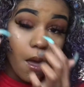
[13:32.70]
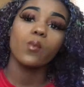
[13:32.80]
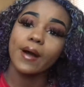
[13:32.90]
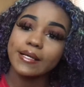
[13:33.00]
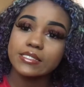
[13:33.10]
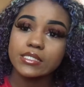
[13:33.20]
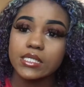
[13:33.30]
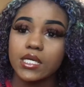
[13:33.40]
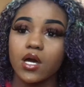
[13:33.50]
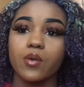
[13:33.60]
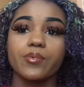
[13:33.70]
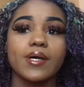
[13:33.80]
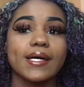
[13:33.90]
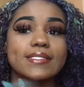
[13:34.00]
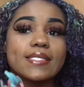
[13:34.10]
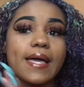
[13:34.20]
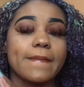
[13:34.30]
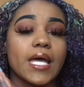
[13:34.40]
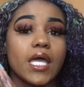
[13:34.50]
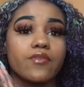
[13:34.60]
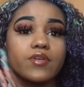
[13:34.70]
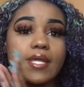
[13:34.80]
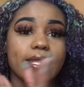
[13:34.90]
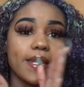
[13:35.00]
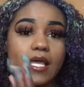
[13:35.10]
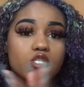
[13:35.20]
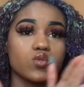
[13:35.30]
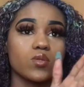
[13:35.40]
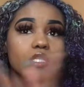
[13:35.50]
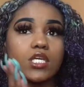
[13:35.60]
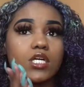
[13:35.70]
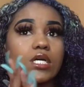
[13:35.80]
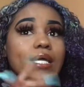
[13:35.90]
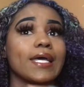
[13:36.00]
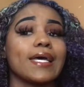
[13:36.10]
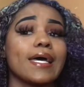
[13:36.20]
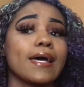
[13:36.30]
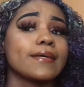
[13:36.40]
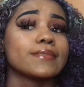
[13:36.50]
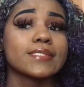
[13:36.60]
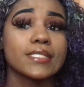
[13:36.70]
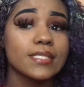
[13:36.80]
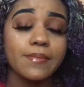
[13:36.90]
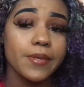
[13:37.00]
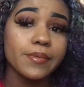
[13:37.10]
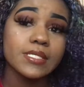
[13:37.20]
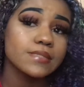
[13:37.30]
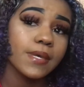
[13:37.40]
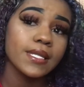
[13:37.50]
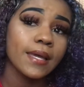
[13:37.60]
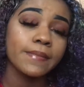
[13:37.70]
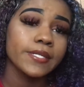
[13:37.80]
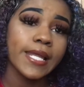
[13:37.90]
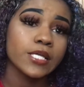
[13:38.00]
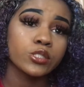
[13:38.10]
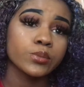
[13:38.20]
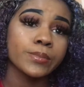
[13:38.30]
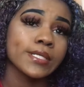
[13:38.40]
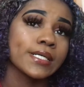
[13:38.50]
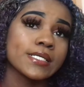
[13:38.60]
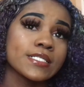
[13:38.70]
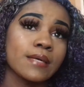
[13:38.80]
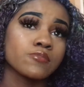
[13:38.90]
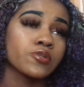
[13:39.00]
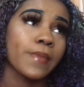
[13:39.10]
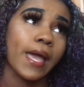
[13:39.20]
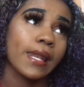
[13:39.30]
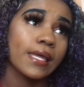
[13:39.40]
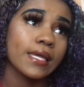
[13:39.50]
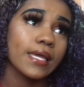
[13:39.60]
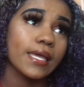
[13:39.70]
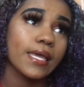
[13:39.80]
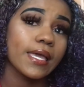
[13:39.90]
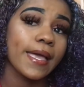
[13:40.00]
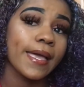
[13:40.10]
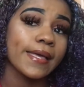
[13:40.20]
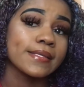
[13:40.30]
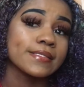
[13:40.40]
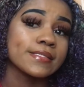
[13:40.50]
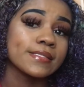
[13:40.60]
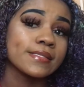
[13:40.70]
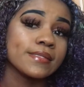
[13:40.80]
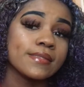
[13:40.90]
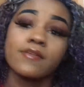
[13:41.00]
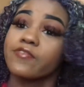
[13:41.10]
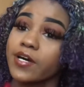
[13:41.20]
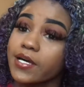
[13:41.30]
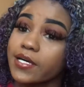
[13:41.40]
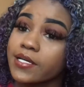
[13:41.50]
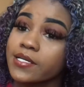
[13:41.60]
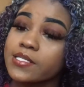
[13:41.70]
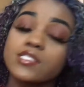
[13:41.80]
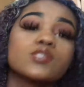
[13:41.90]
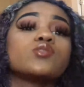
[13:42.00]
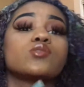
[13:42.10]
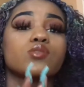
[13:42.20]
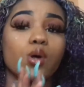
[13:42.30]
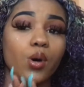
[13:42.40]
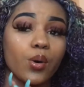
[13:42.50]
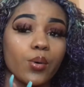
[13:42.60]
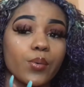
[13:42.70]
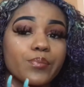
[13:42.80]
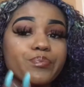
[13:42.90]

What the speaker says: watching. I hope you guys like my everyday natural look. To some people this might not be natural because I'm dramatic as the fuck. So